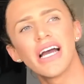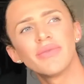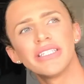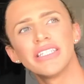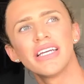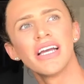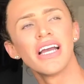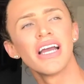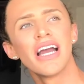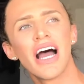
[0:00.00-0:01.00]
I mean,
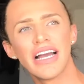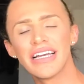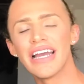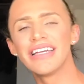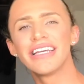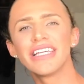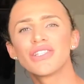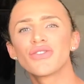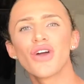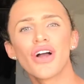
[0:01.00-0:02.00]
it
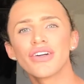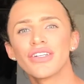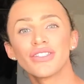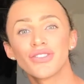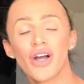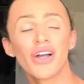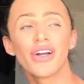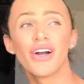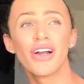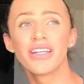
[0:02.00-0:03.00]
gets stronger and
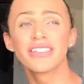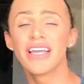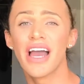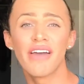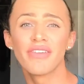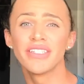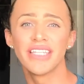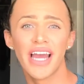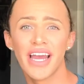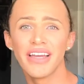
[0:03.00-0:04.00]
stronger, honestly, every
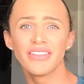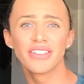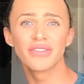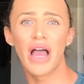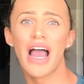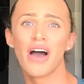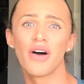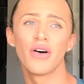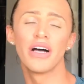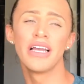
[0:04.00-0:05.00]
day, just
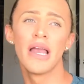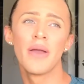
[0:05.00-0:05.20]
how